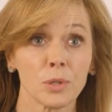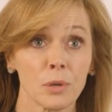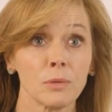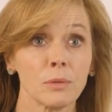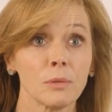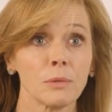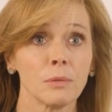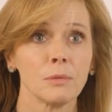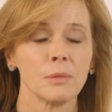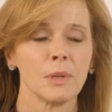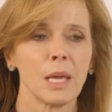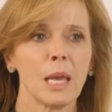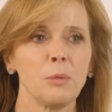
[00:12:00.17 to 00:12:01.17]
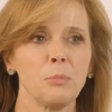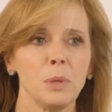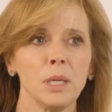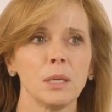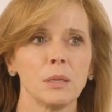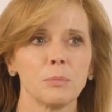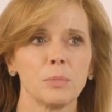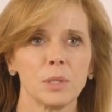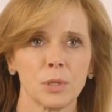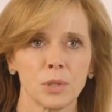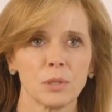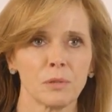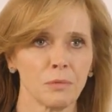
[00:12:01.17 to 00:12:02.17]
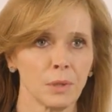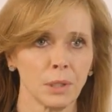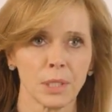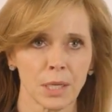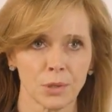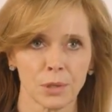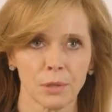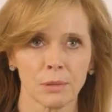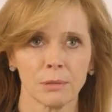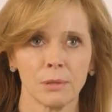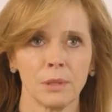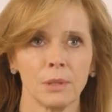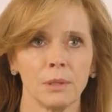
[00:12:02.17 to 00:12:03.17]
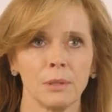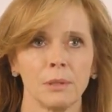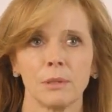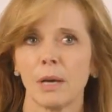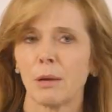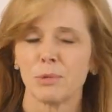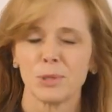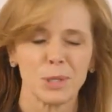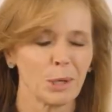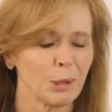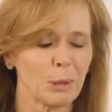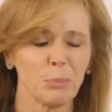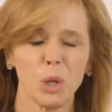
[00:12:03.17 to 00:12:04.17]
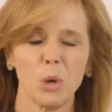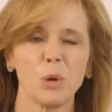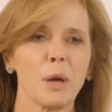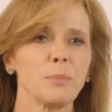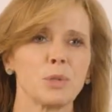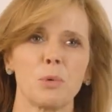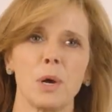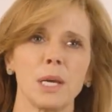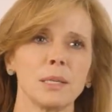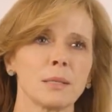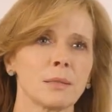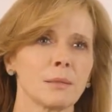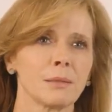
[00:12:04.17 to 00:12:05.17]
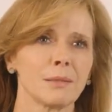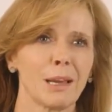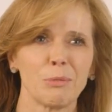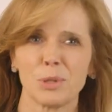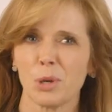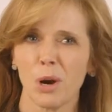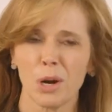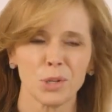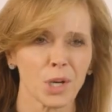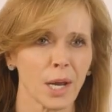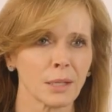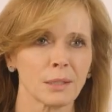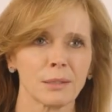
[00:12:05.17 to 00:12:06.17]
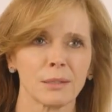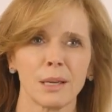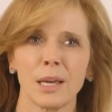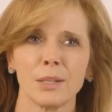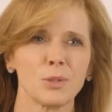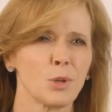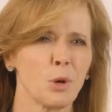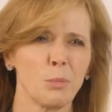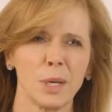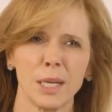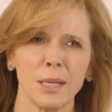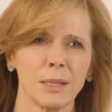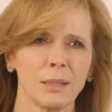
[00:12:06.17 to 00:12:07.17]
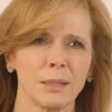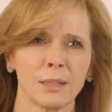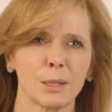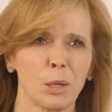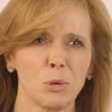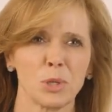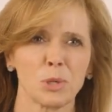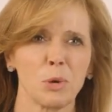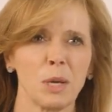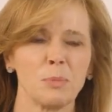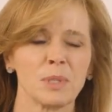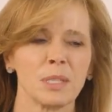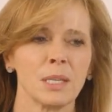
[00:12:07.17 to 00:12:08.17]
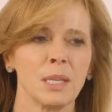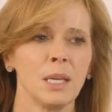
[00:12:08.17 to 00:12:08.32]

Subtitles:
zones and being in positions of real danger. I was nearly blown up twice. I was carjacked. I had so many close scrapes.